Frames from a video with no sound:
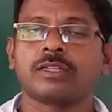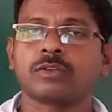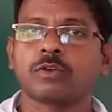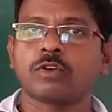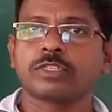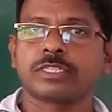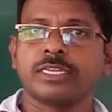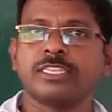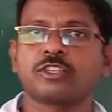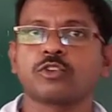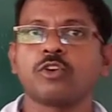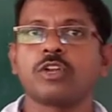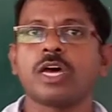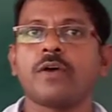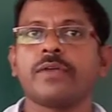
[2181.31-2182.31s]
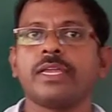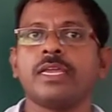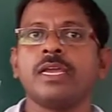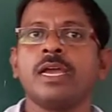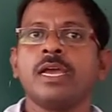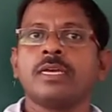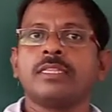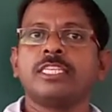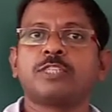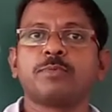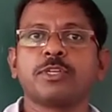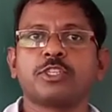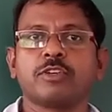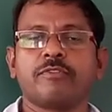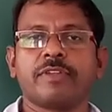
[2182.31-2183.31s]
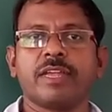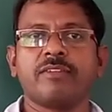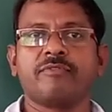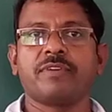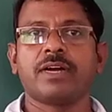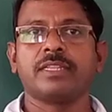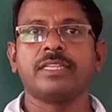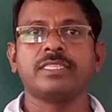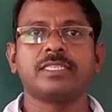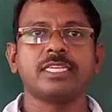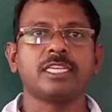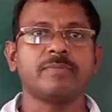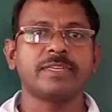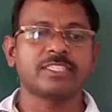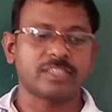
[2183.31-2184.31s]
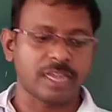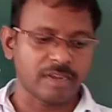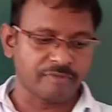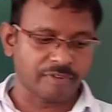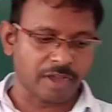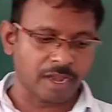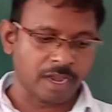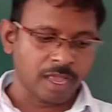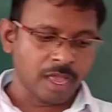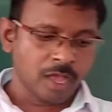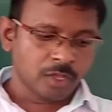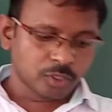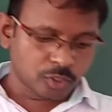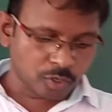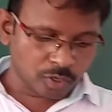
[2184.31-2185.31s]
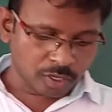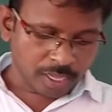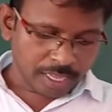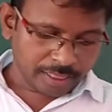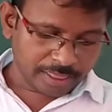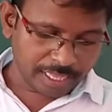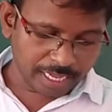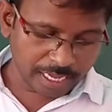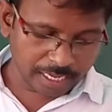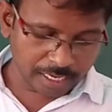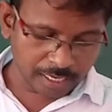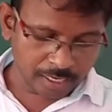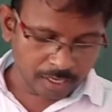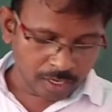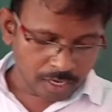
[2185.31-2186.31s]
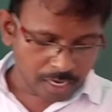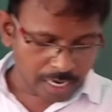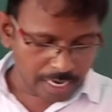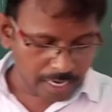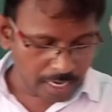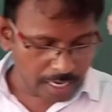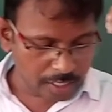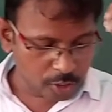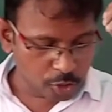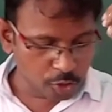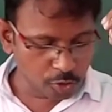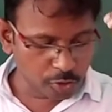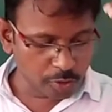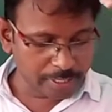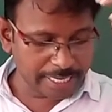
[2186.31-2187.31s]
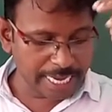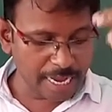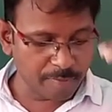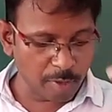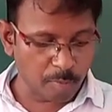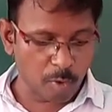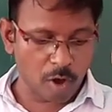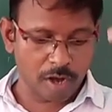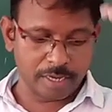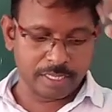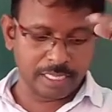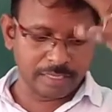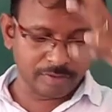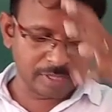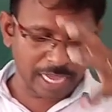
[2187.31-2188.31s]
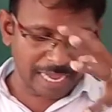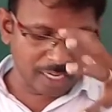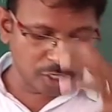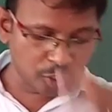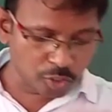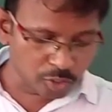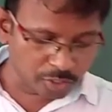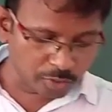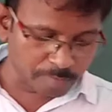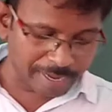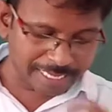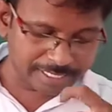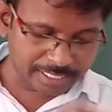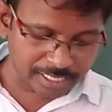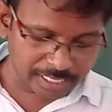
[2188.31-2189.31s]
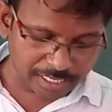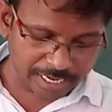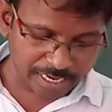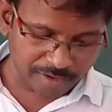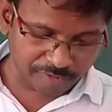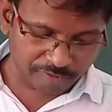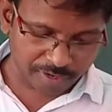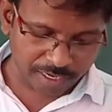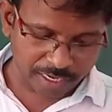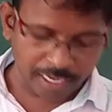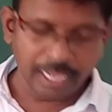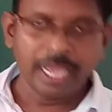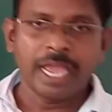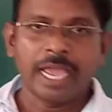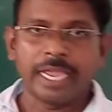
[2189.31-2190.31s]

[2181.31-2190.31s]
coast East Godavari this much of rainfall, this centimeters rainfall. So they are ensured to keep the board. They ensure to measure rainfall